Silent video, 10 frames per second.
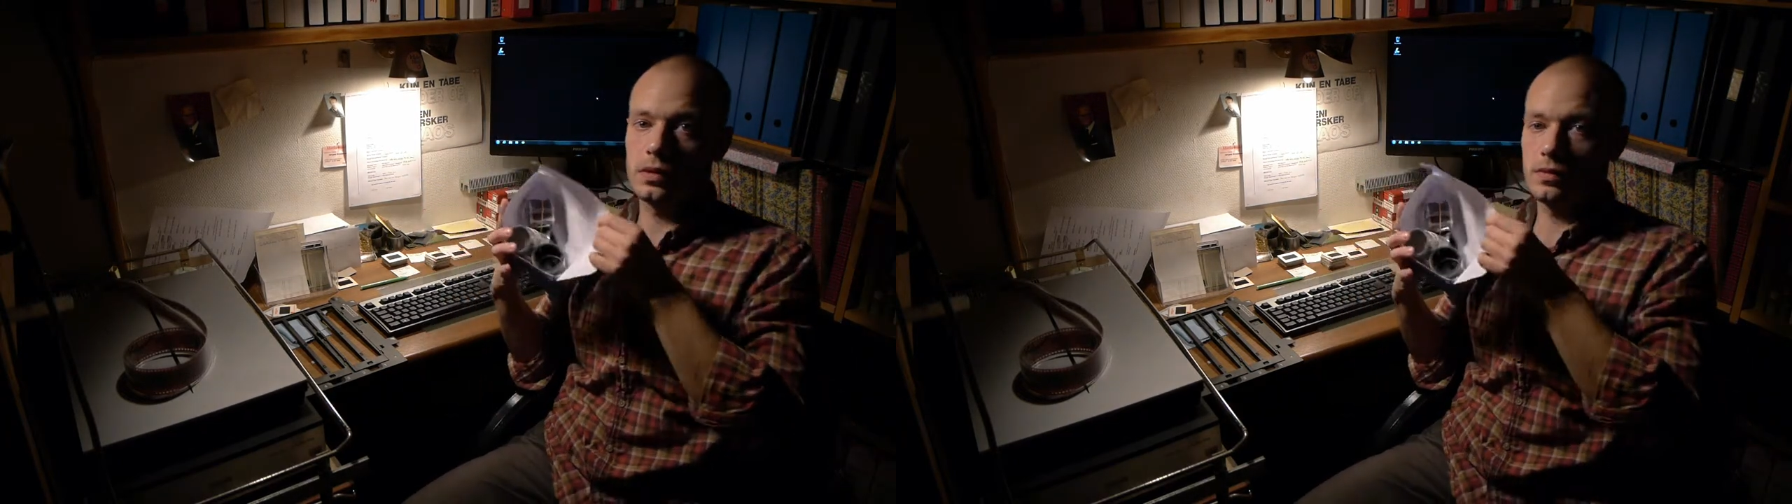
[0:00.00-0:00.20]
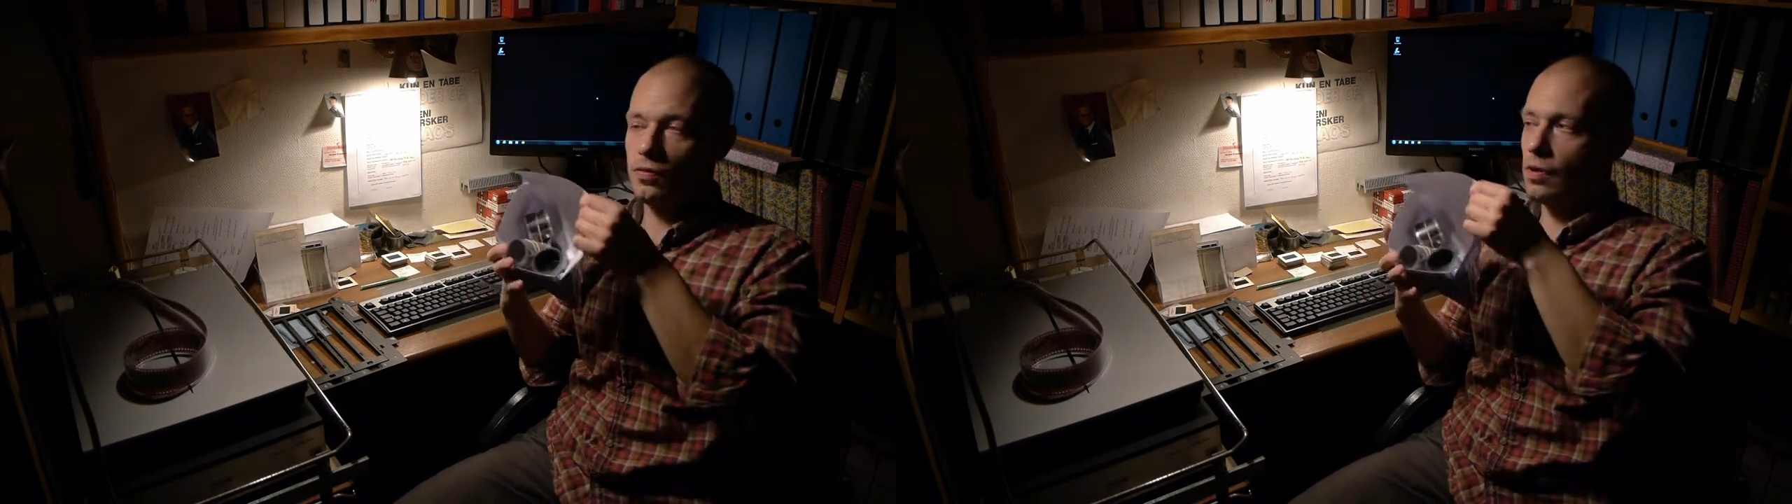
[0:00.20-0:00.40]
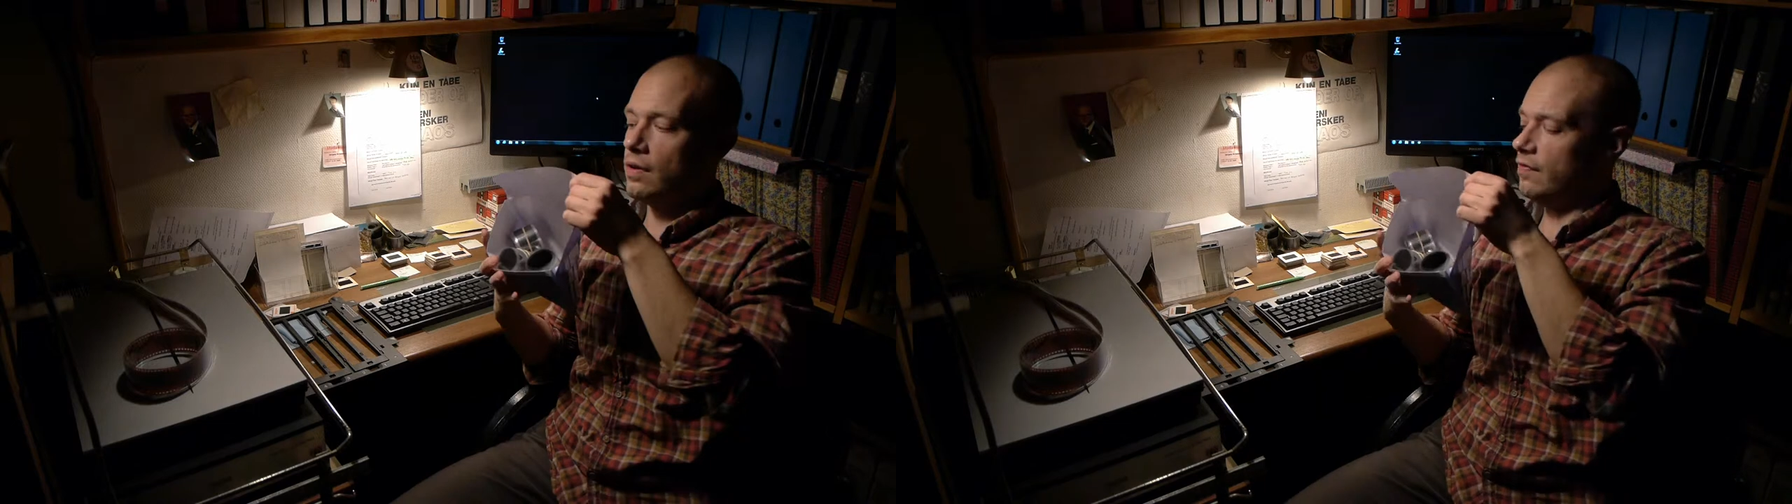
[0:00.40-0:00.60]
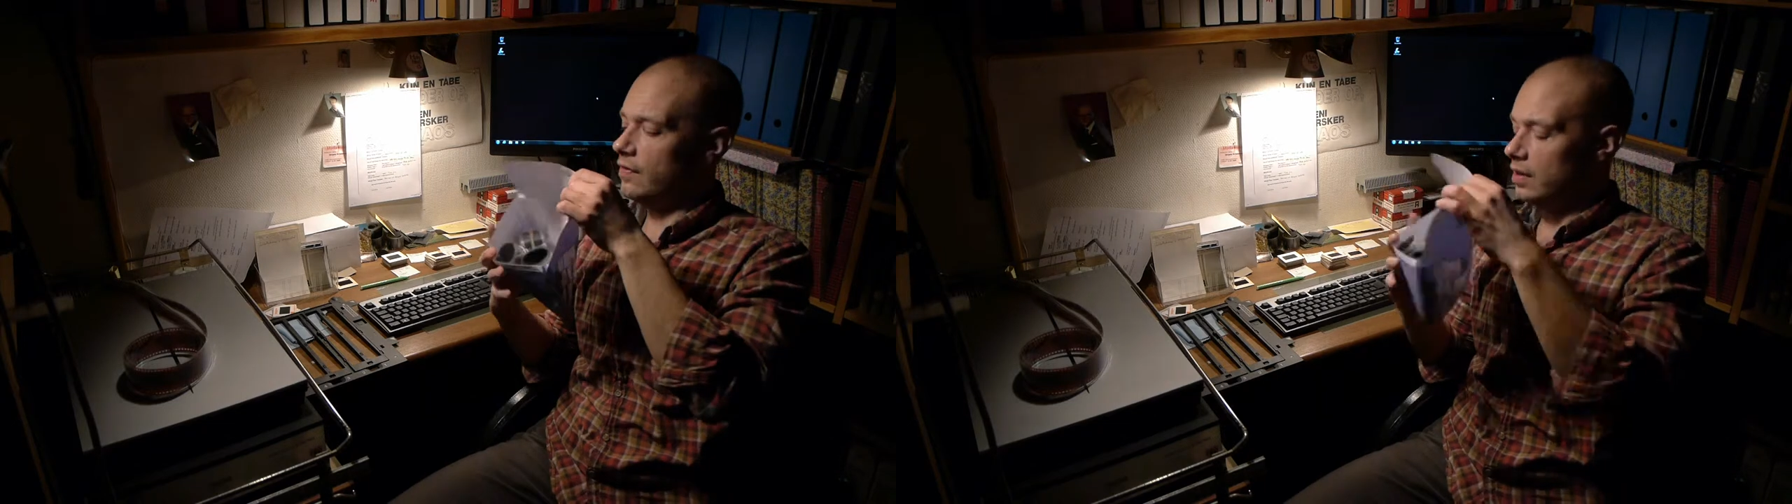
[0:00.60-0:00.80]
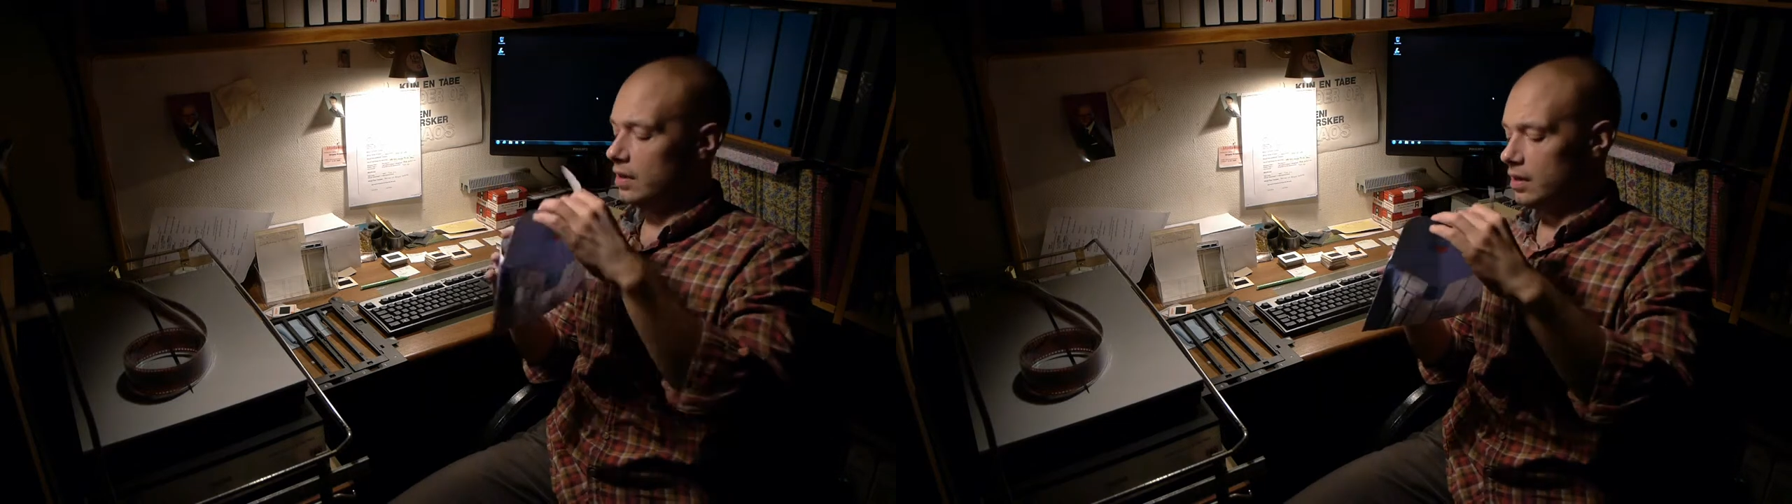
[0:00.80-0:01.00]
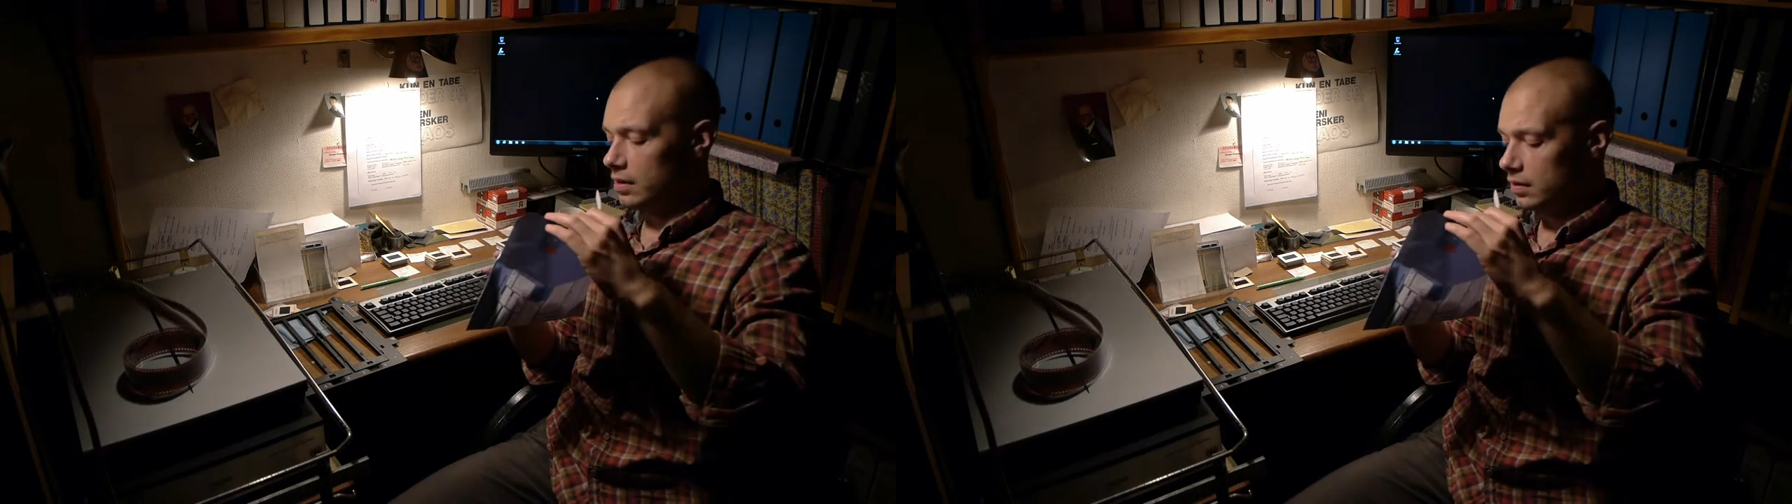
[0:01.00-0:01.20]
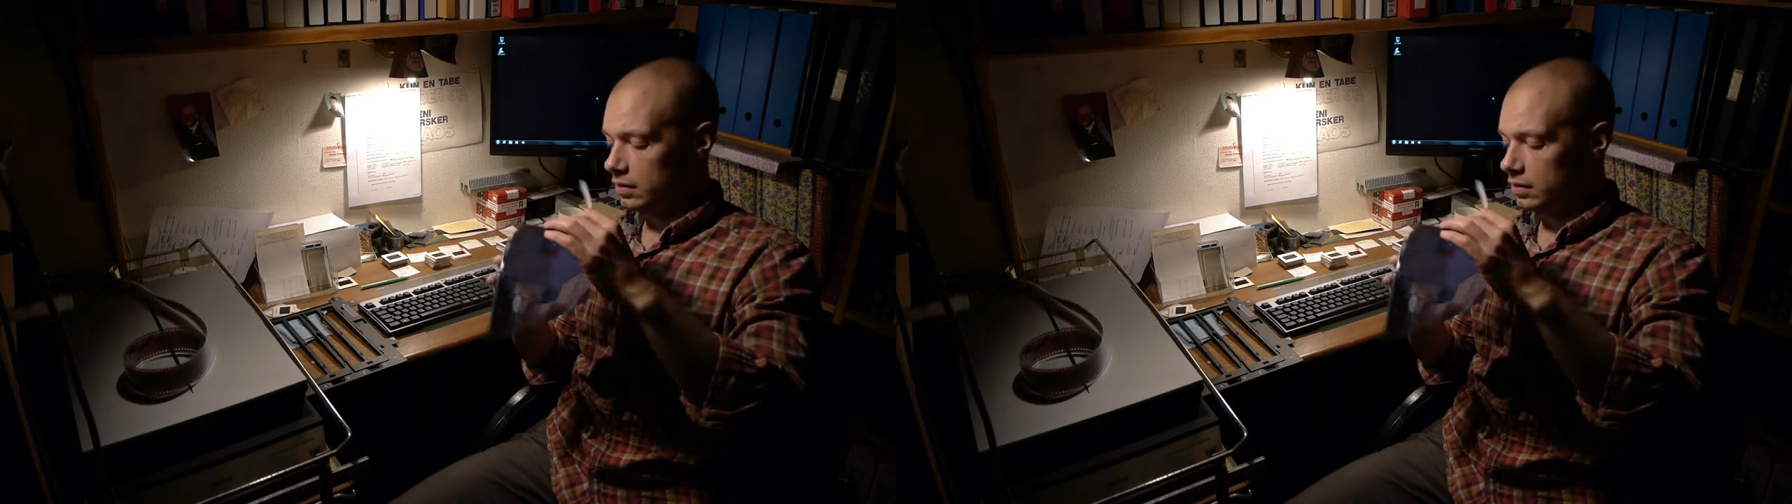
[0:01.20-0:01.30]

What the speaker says: full of